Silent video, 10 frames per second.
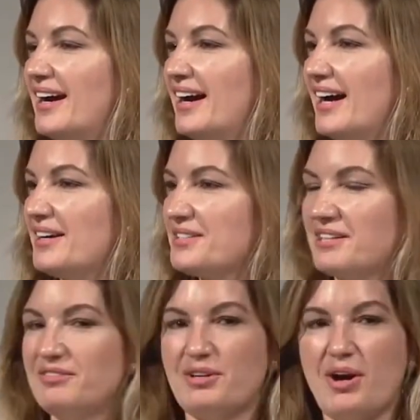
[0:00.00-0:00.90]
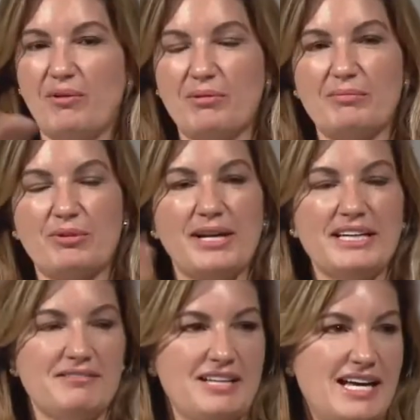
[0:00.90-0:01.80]
I ask if you can't remember
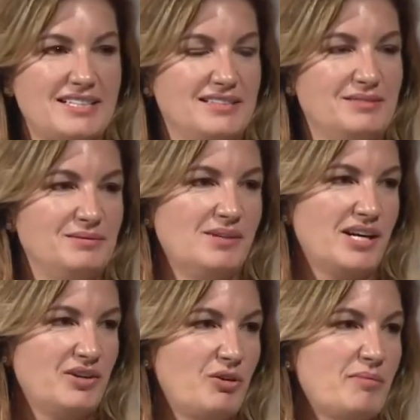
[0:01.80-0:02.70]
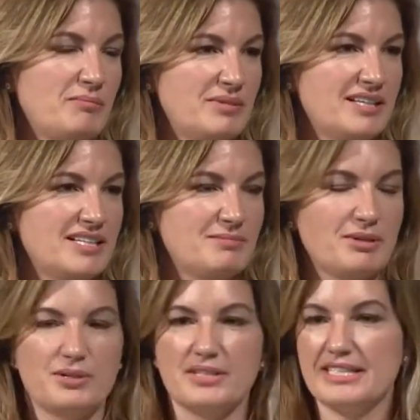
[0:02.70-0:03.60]
any of that, you remember this
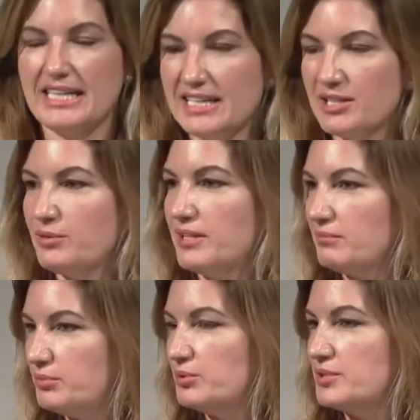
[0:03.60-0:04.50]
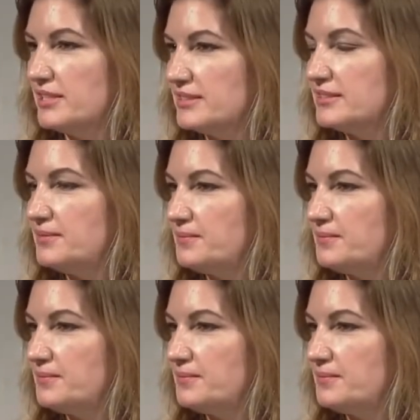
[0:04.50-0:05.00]
because it's equally important.